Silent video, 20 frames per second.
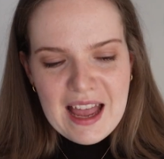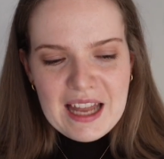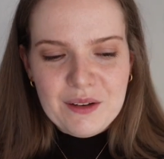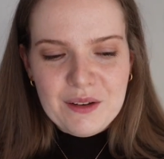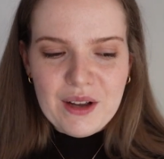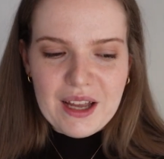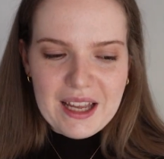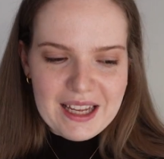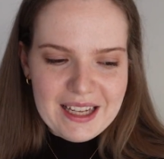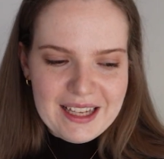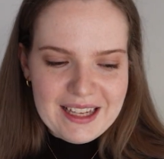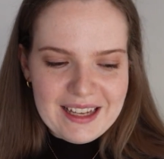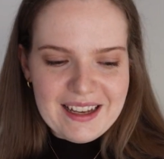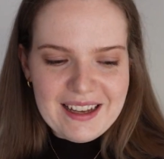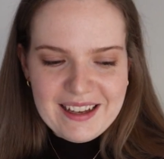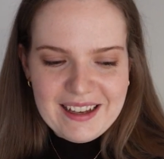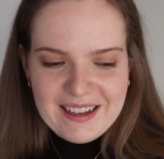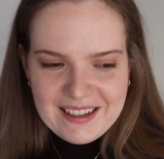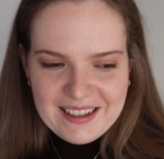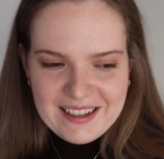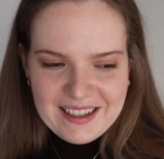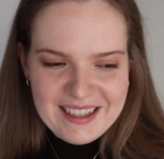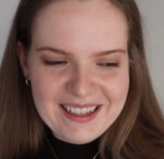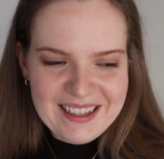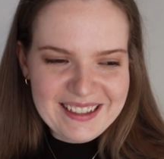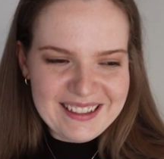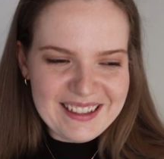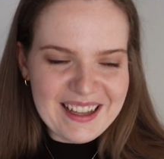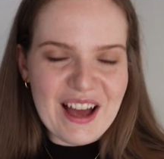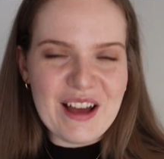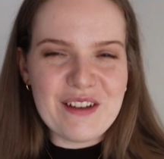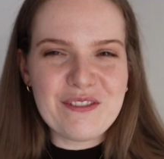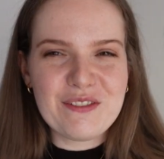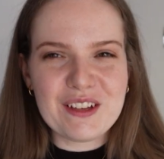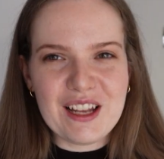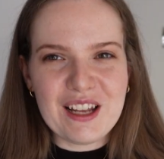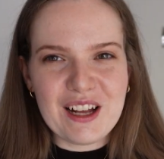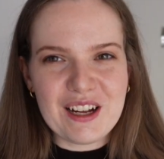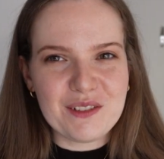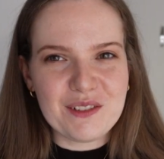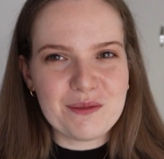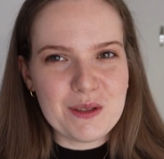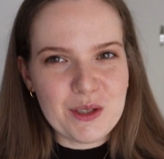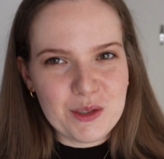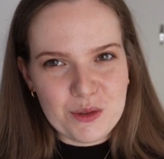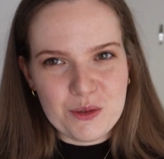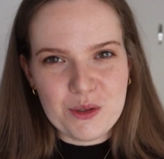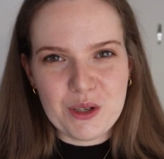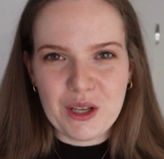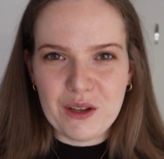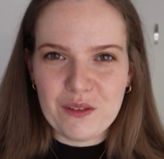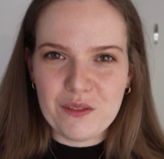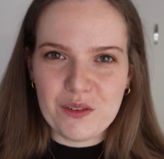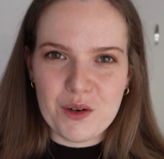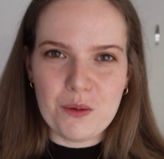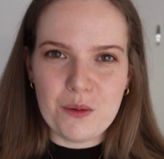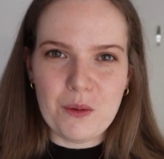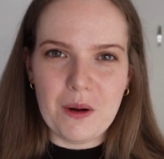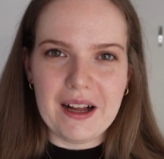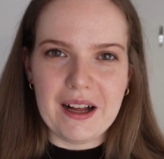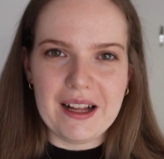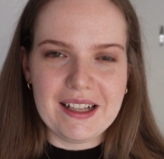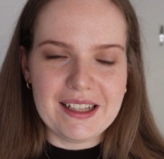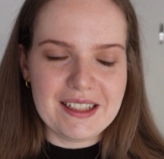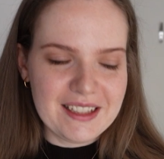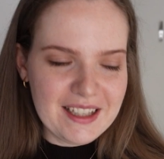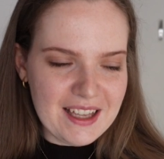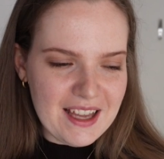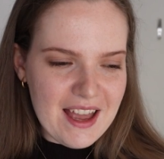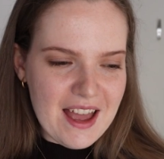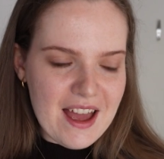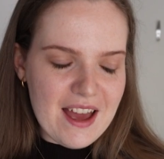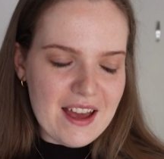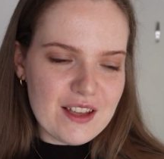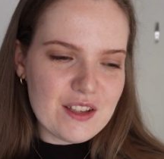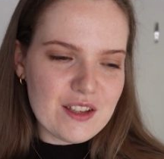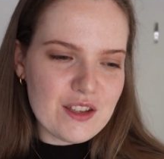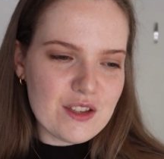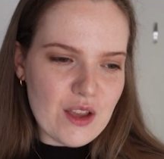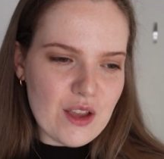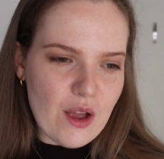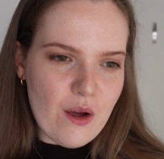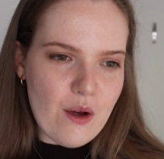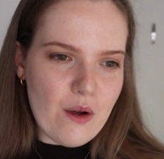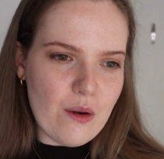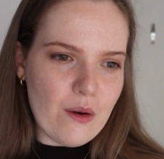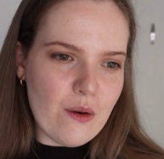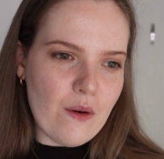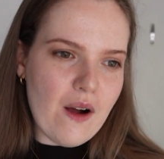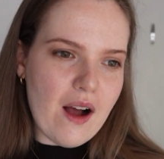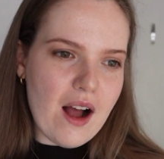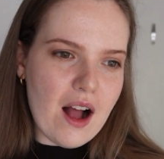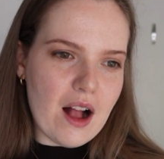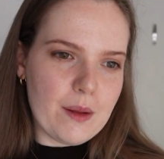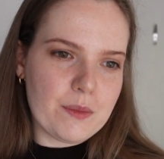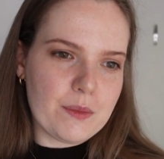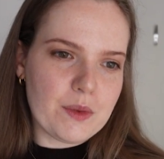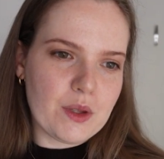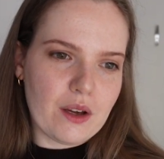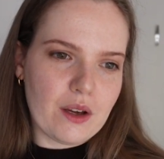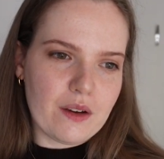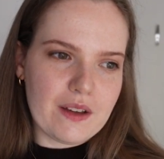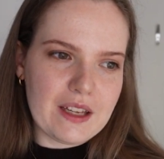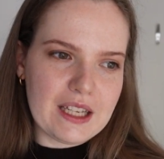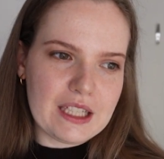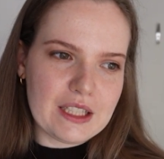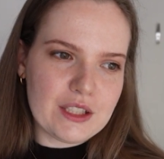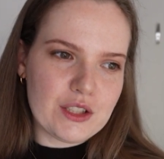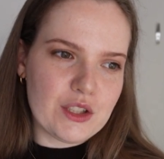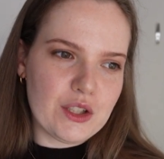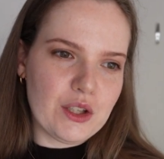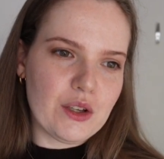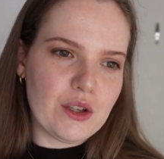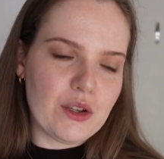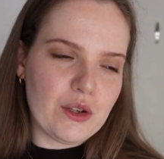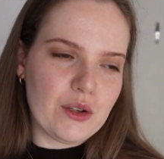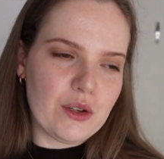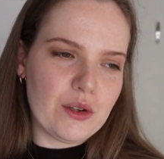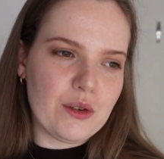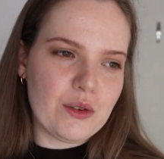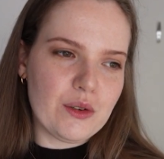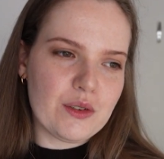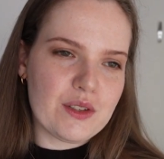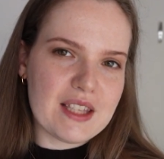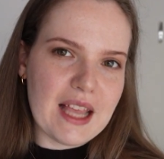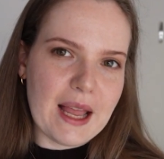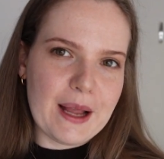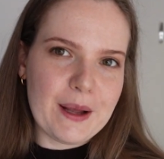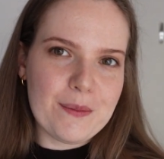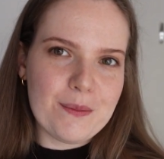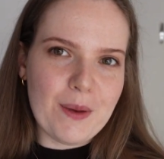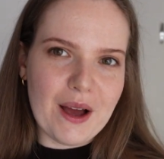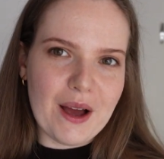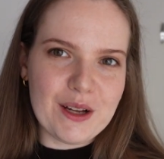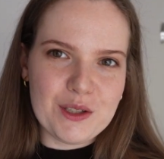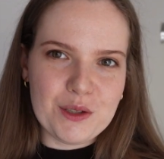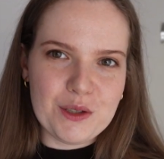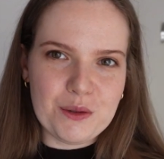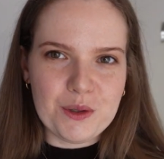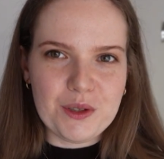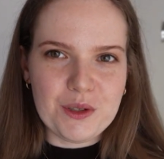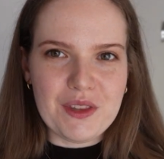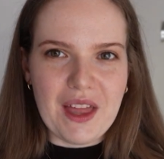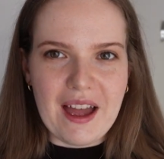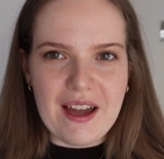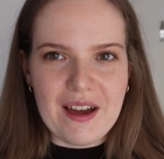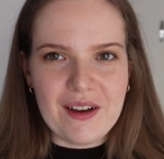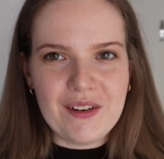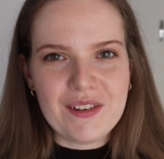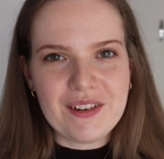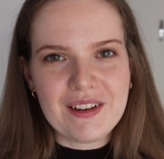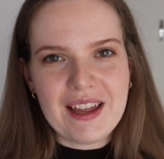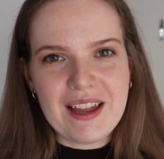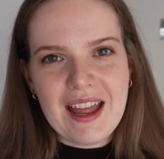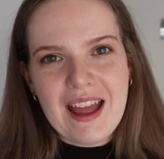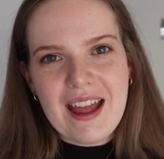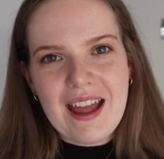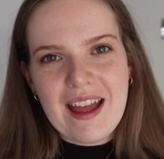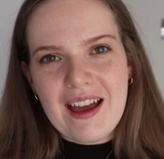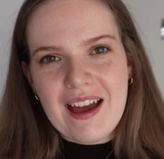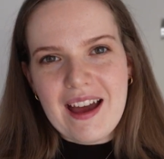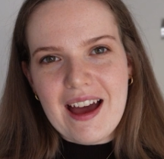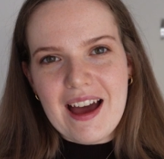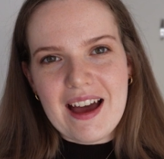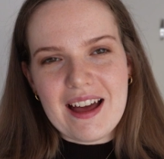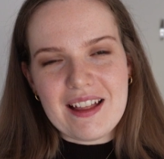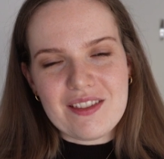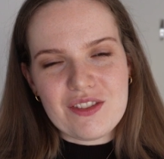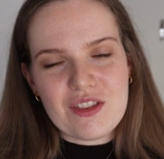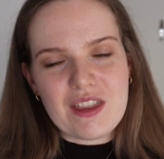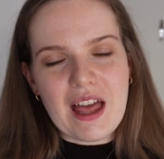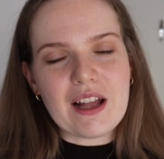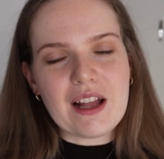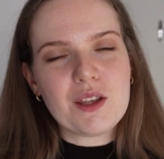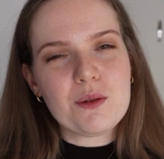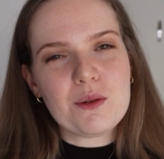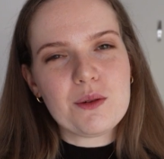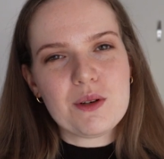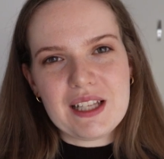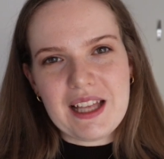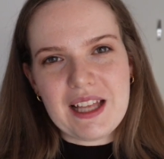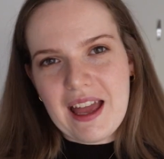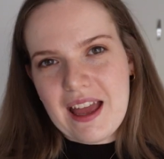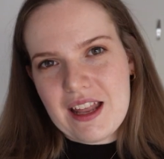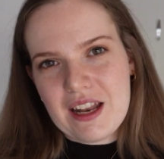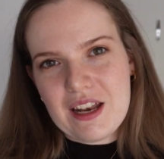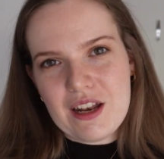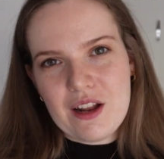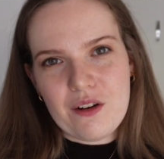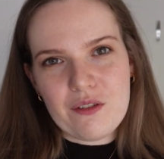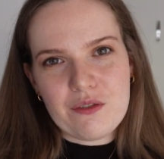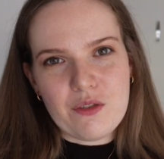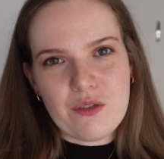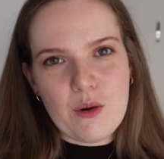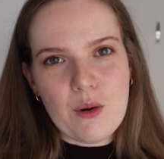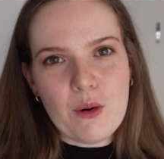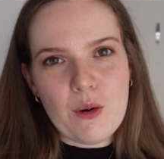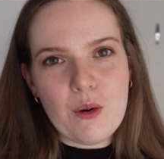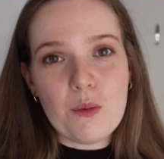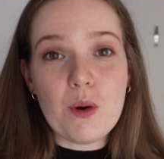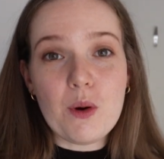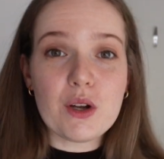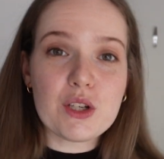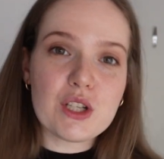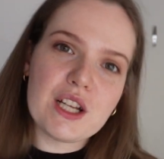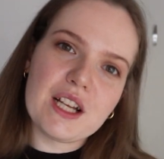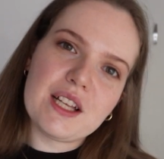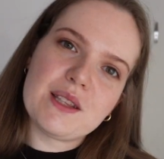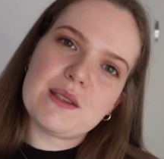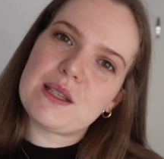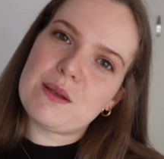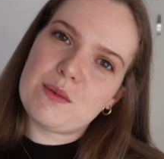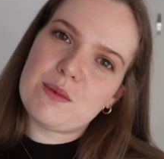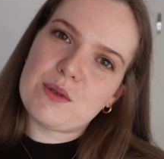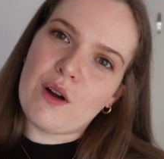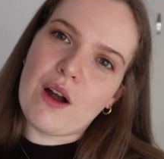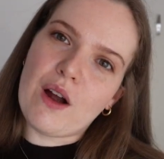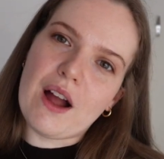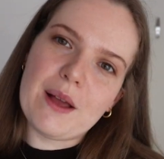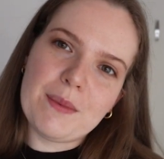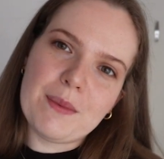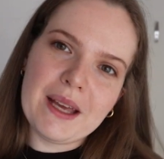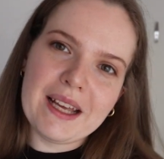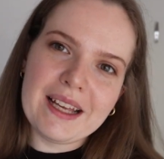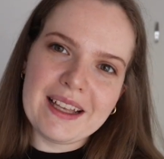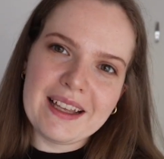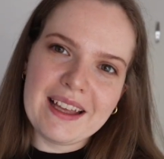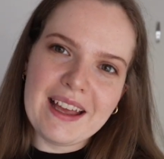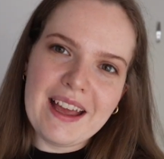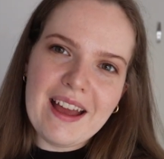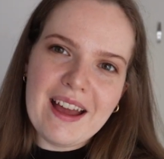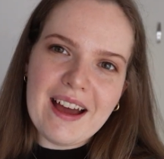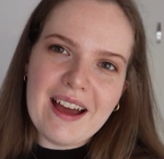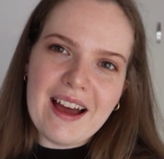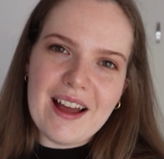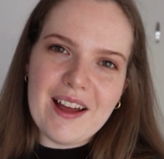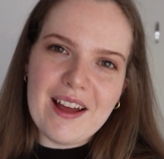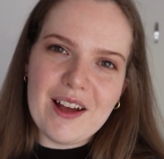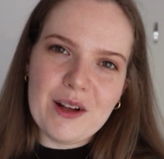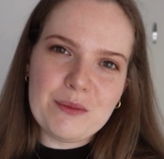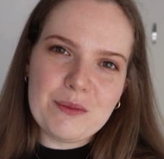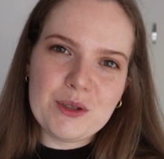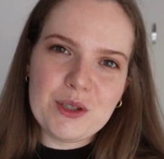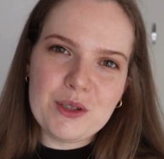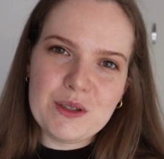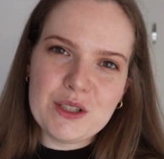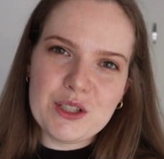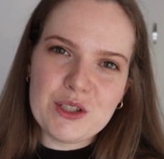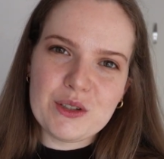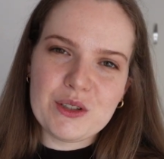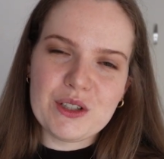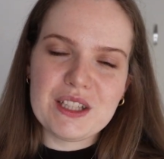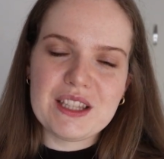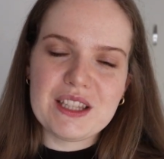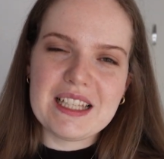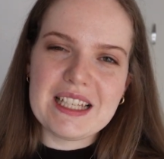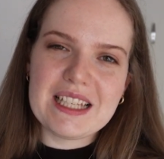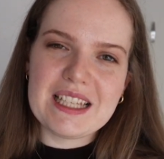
Anyway, I feel like I've been talking for a while, so I'm going to say goodbye to you all now, and thank you all again for watching and subscribing. I hope you enjoyed